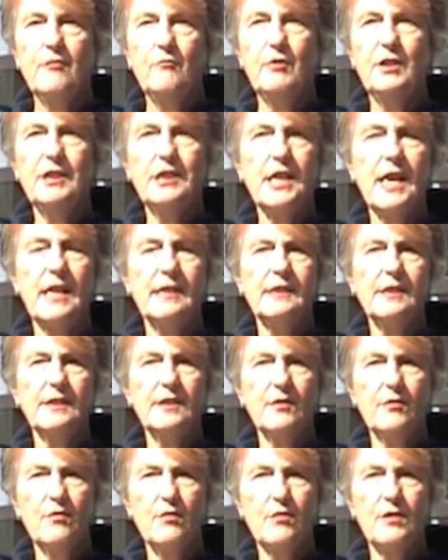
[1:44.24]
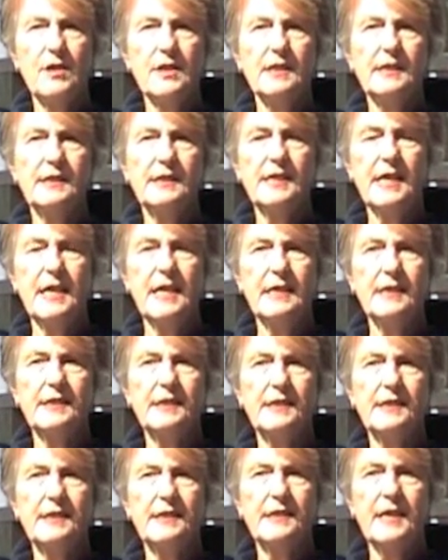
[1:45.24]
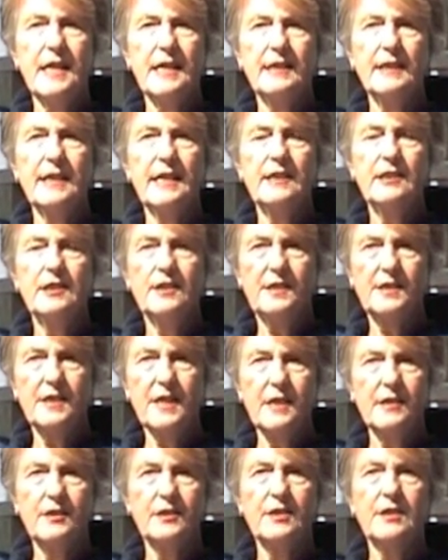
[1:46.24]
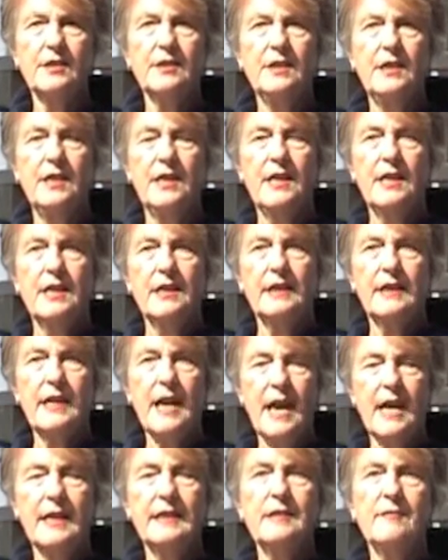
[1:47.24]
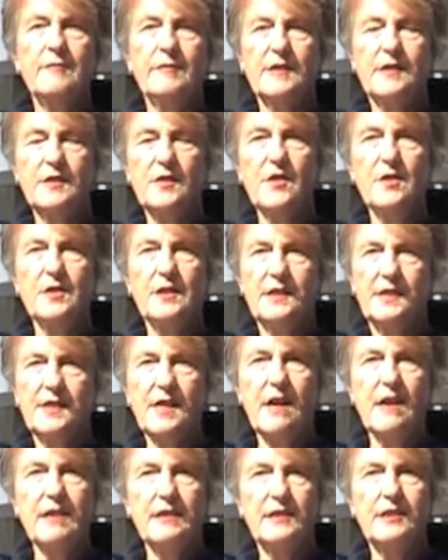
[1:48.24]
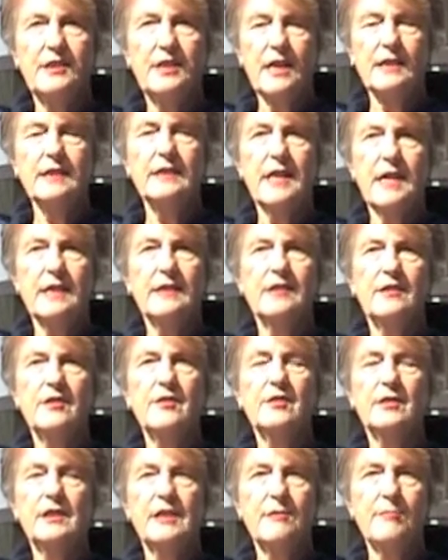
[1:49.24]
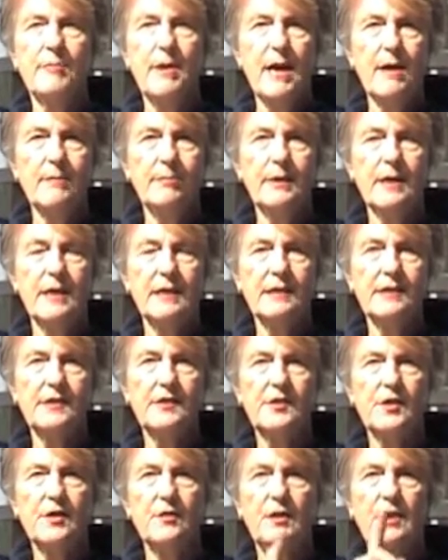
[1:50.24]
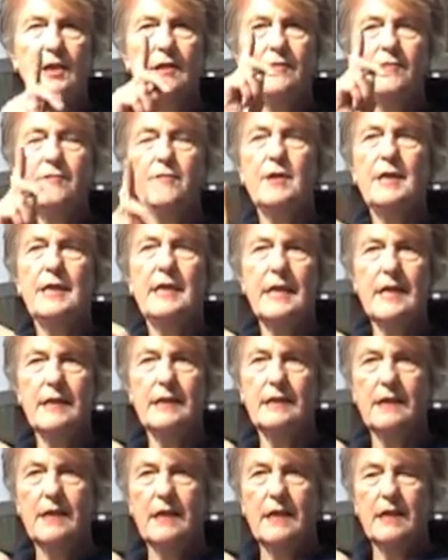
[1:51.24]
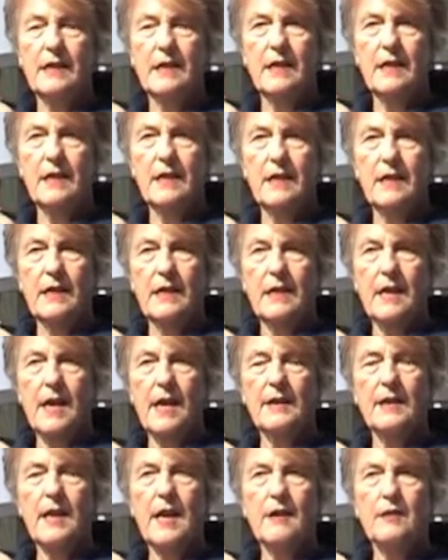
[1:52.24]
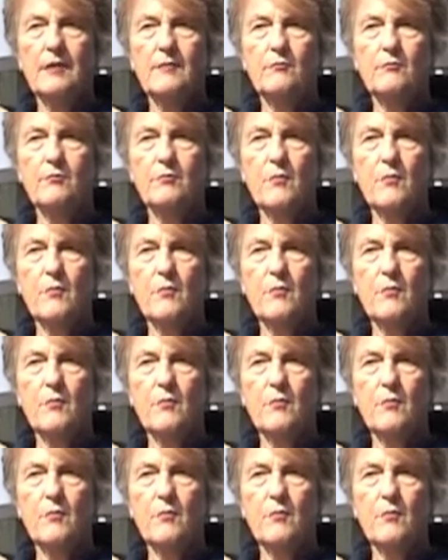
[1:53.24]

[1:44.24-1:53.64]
which has a law that says the state legislature can, if it so decides, shut down a nuclear power plant. So if we get, and